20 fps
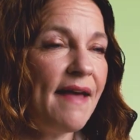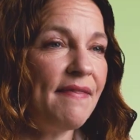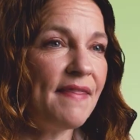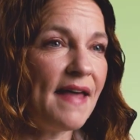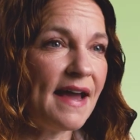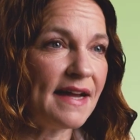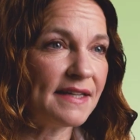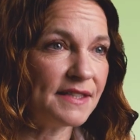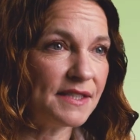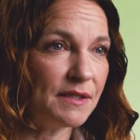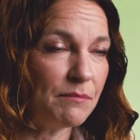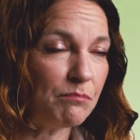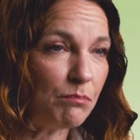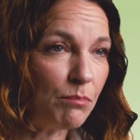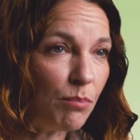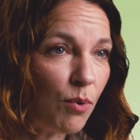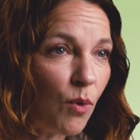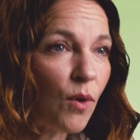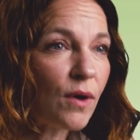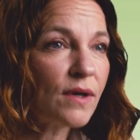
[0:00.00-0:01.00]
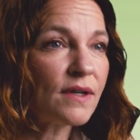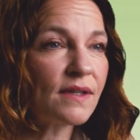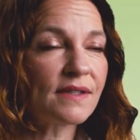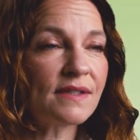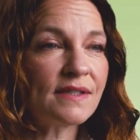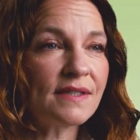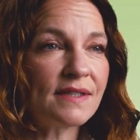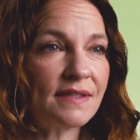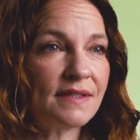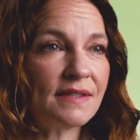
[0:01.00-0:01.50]
And that's
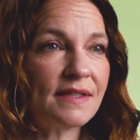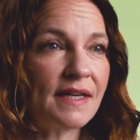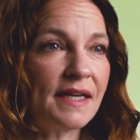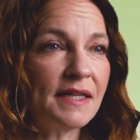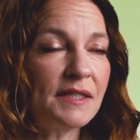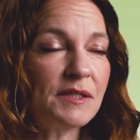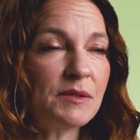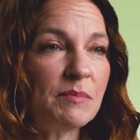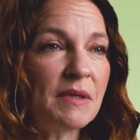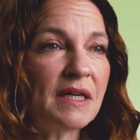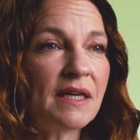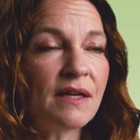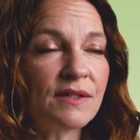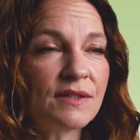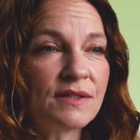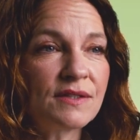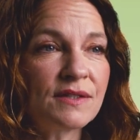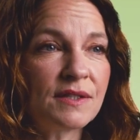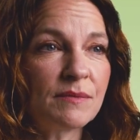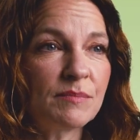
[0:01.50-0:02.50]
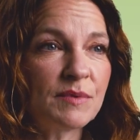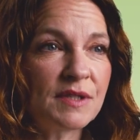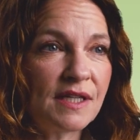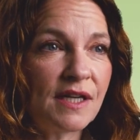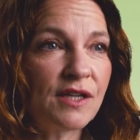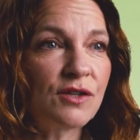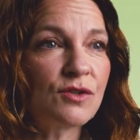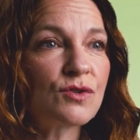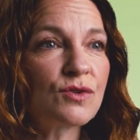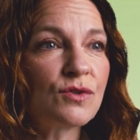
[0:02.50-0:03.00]
important to states because
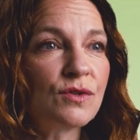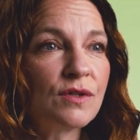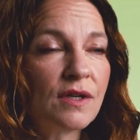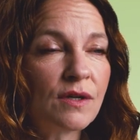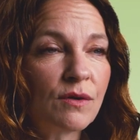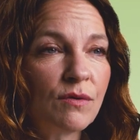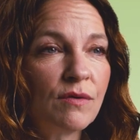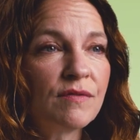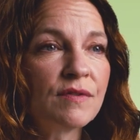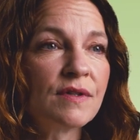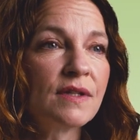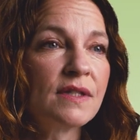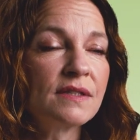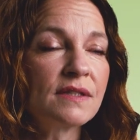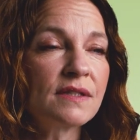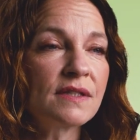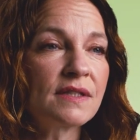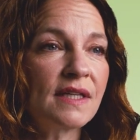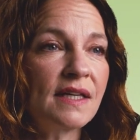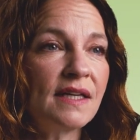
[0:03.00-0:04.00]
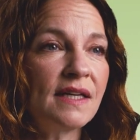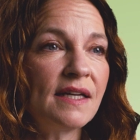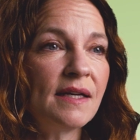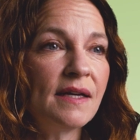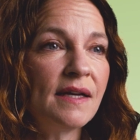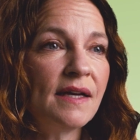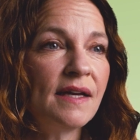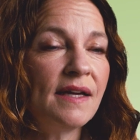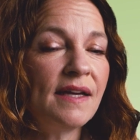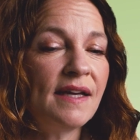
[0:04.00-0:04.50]
substantial
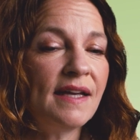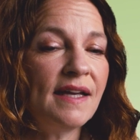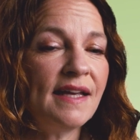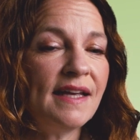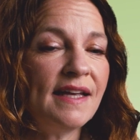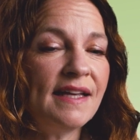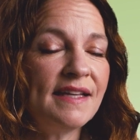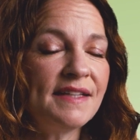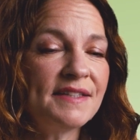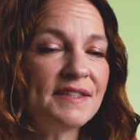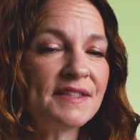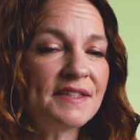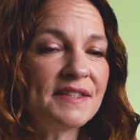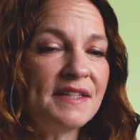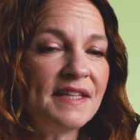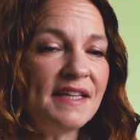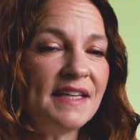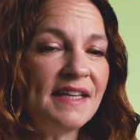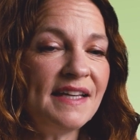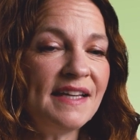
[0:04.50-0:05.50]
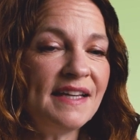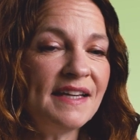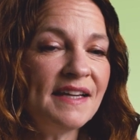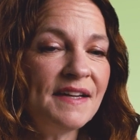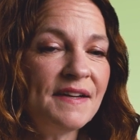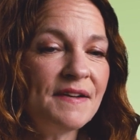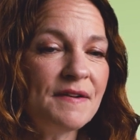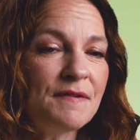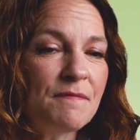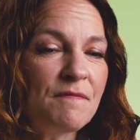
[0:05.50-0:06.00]
equivalency is the
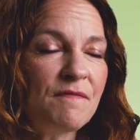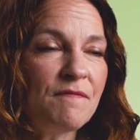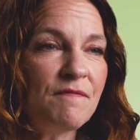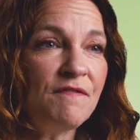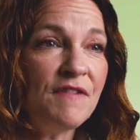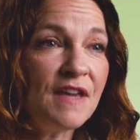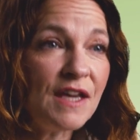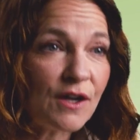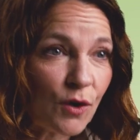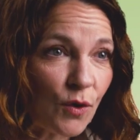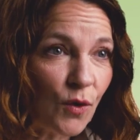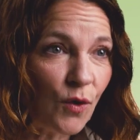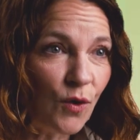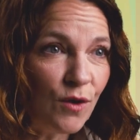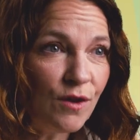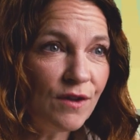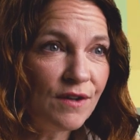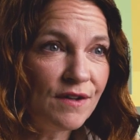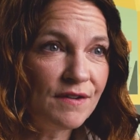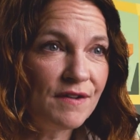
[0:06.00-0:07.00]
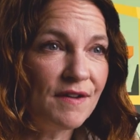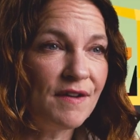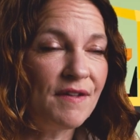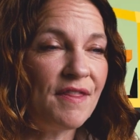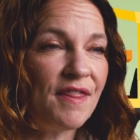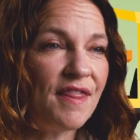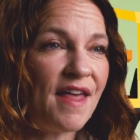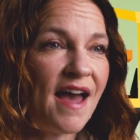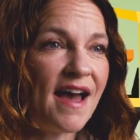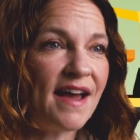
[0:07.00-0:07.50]
vehicle
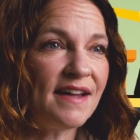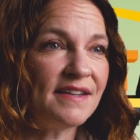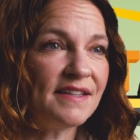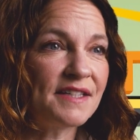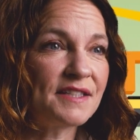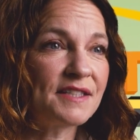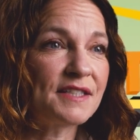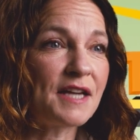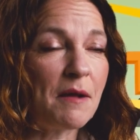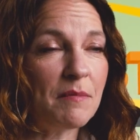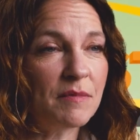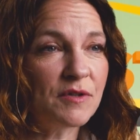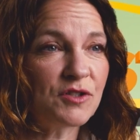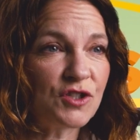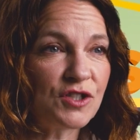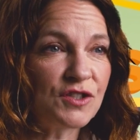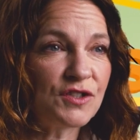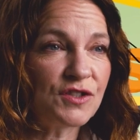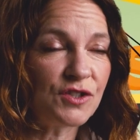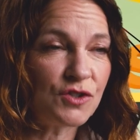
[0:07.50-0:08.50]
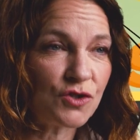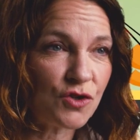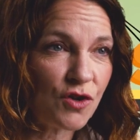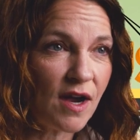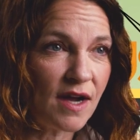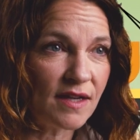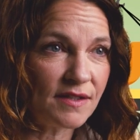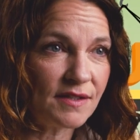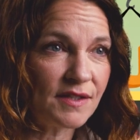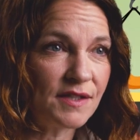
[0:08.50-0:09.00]
that establishes the
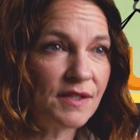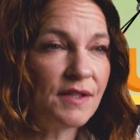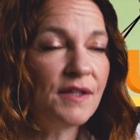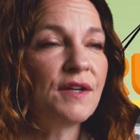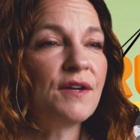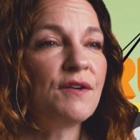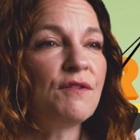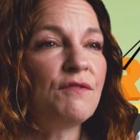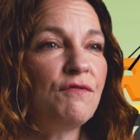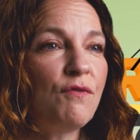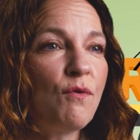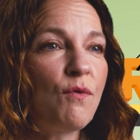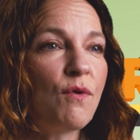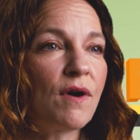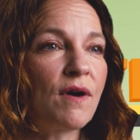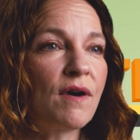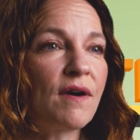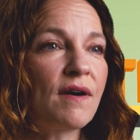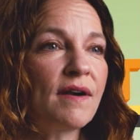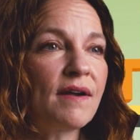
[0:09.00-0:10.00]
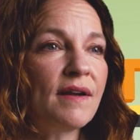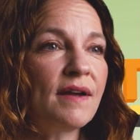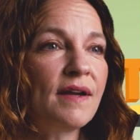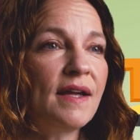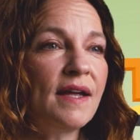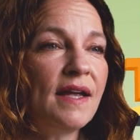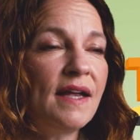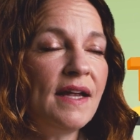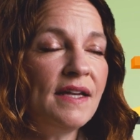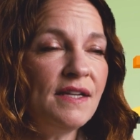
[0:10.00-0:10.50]
trust for
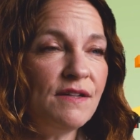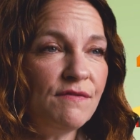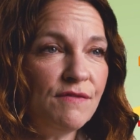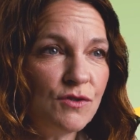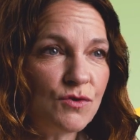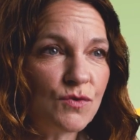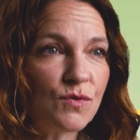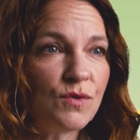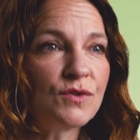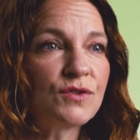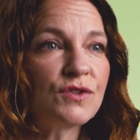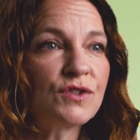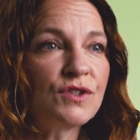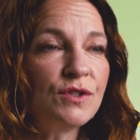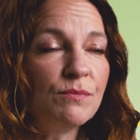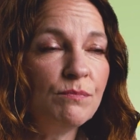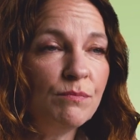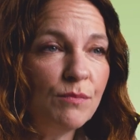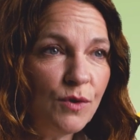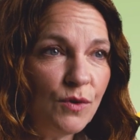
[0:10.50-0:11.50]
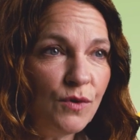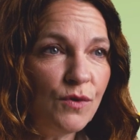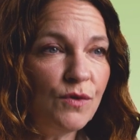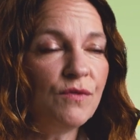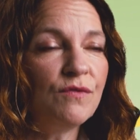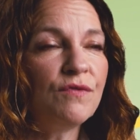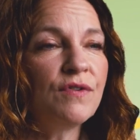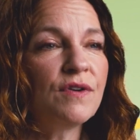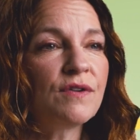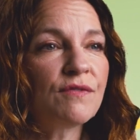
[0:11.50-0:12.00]
individuals to
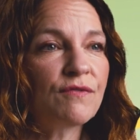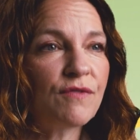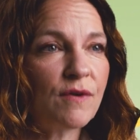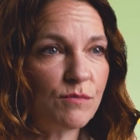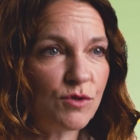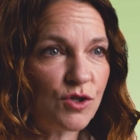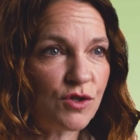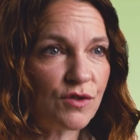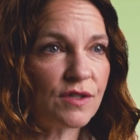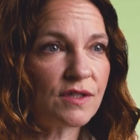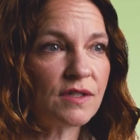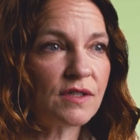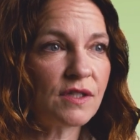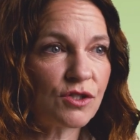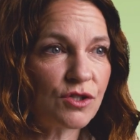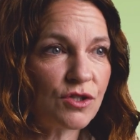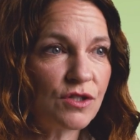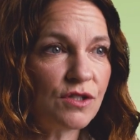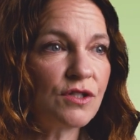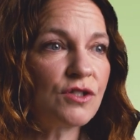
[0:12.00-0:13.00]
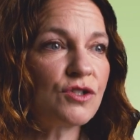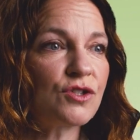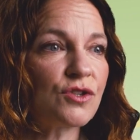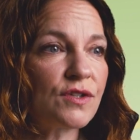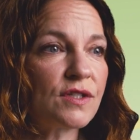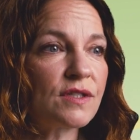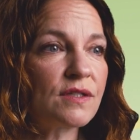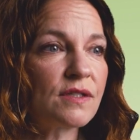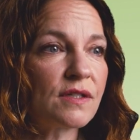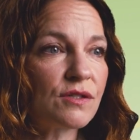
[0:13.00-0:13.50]
move from jurisdiction to
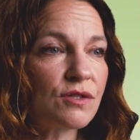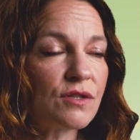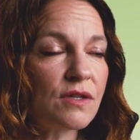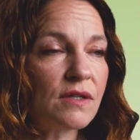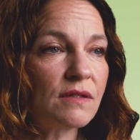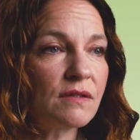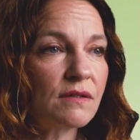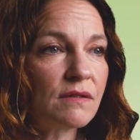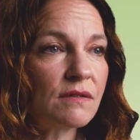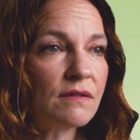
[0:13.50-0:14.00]
jurisdiction.